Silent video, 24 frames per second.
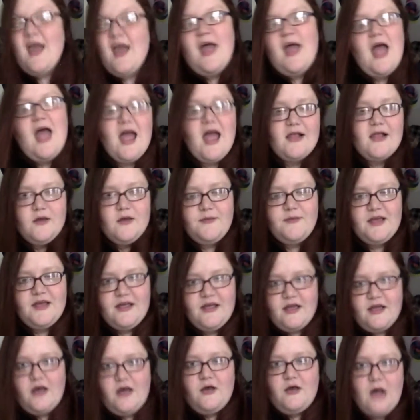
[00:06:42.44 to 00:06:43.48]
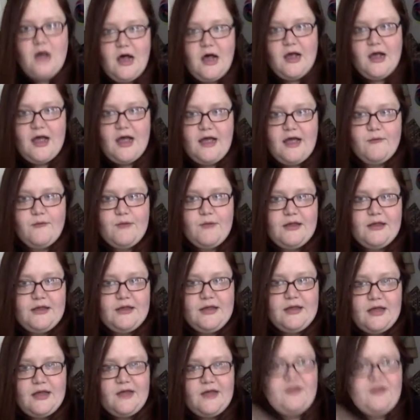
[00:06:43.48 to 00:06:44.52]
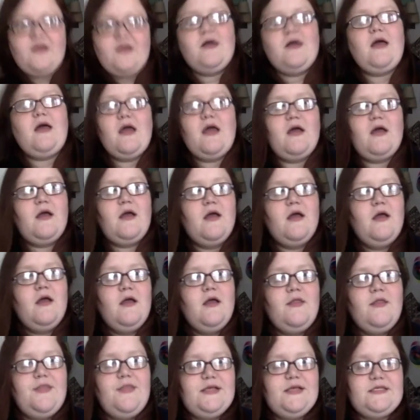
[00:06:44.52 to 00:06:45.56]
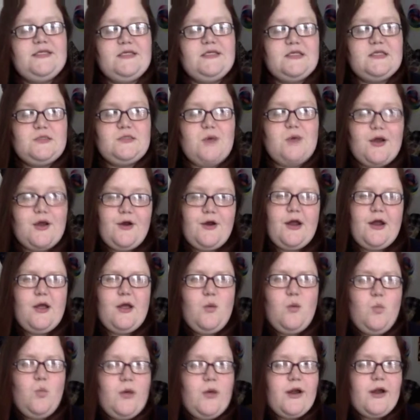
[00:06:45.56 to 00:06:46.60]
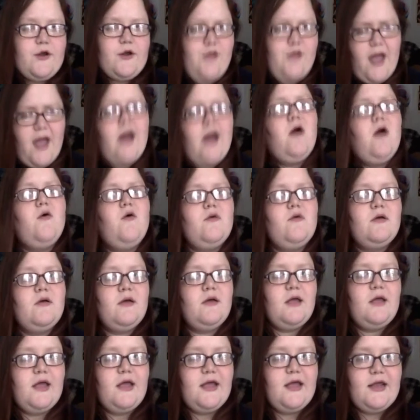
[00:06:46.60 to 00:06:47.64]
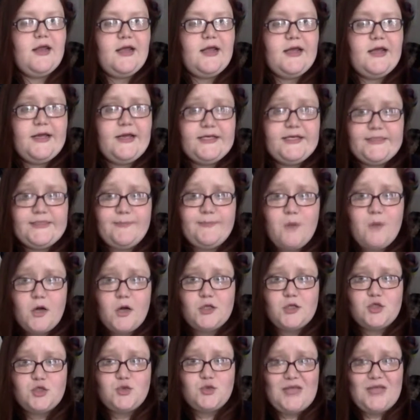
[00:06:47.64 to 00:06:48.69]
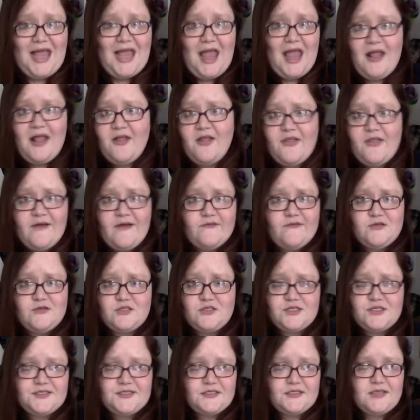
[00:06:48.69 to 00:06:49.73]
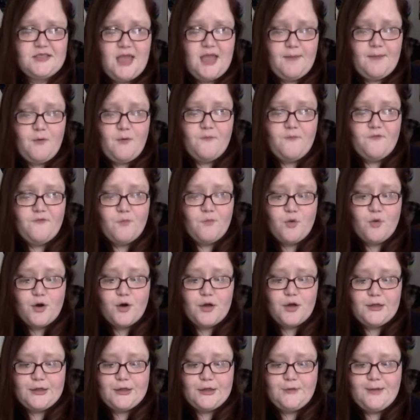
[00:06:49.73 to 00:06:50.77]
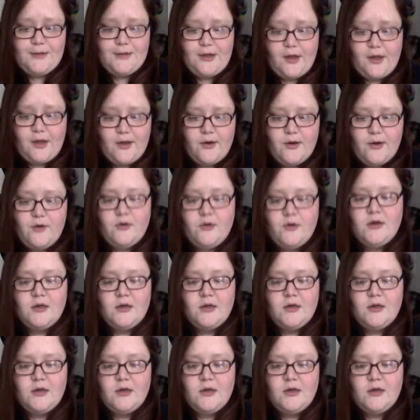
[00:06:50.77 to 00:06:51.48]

And I think this is a sweater I can wear now. It is March 28th. I just came home from work a little bit ago.